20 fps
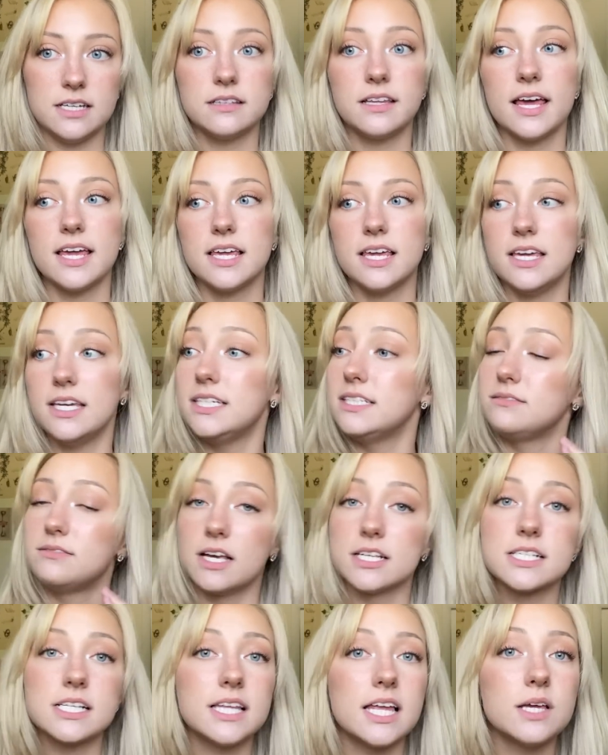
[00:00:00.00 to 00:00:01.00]
like he
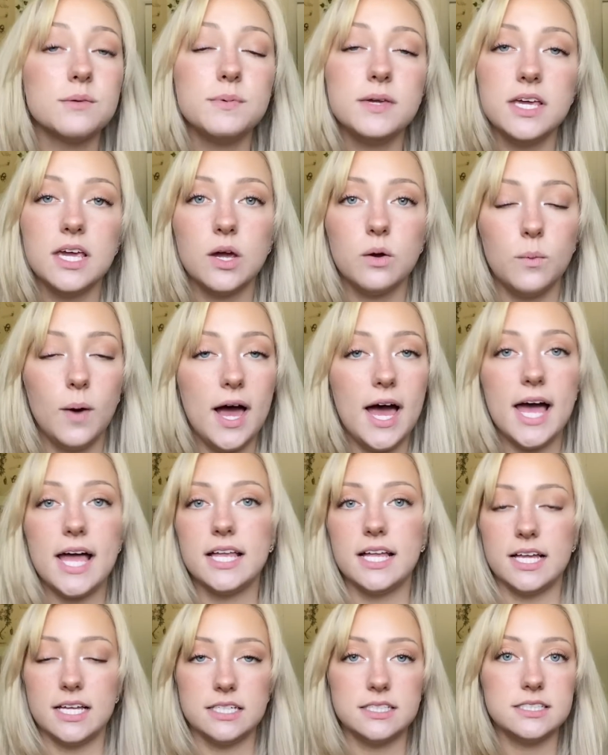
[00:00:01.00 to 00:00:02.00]
doesn't like being wet
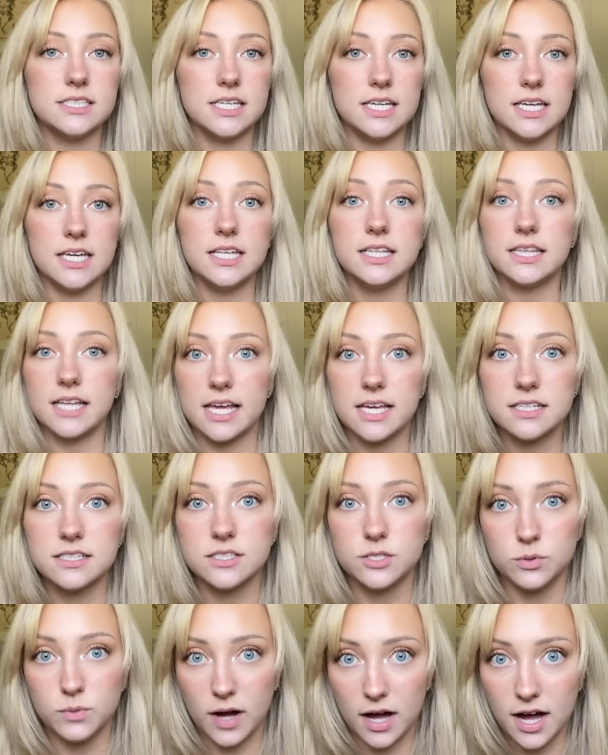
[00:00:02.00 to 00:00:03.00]
and he likes
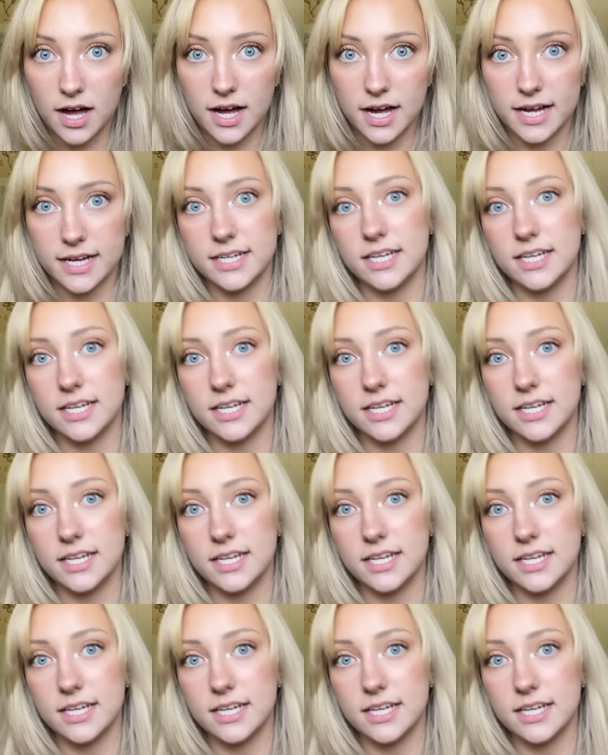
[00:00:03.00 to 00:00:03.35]
to hide.